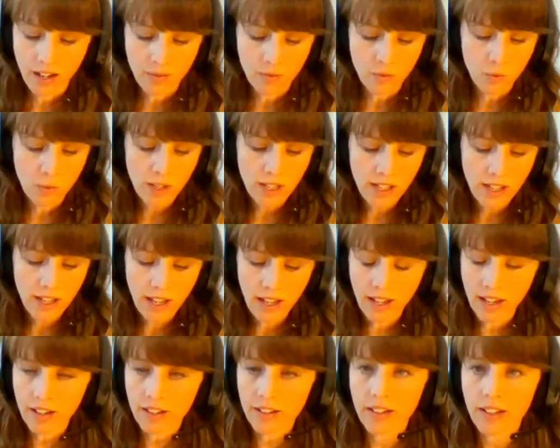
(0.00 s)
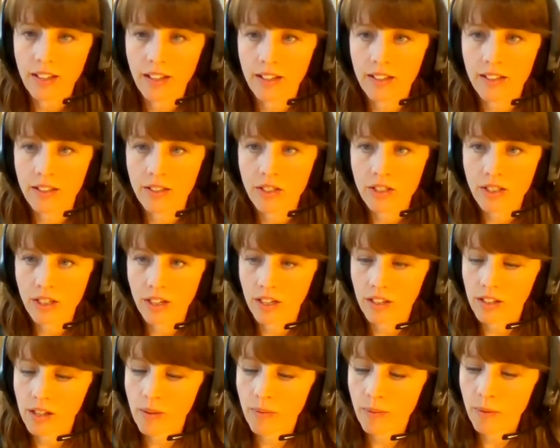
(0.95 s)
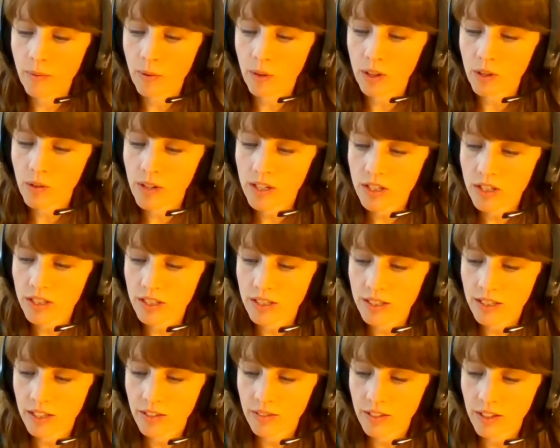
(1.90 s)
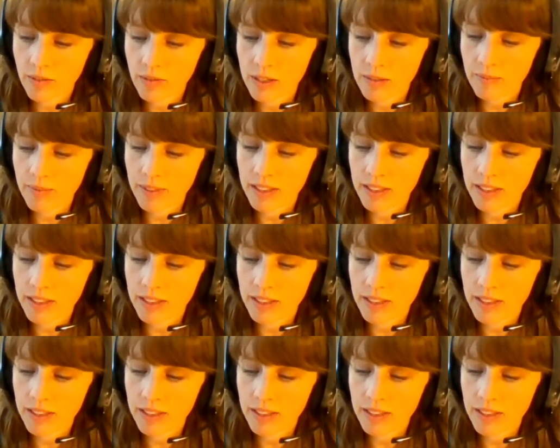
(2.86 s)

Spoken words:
We had just a couple more questions that have come in.